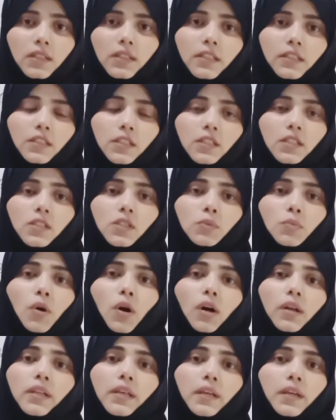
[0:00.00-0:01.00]
little
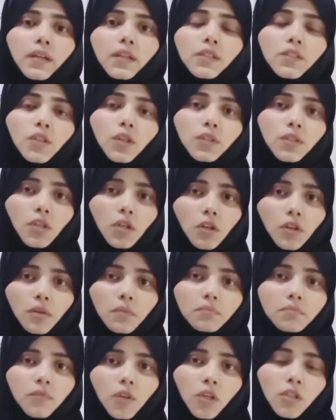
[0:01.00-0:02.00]
small hairs on your
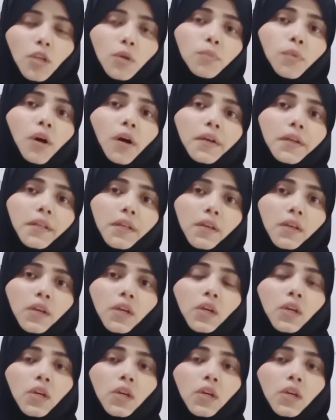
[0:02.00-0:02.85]
body.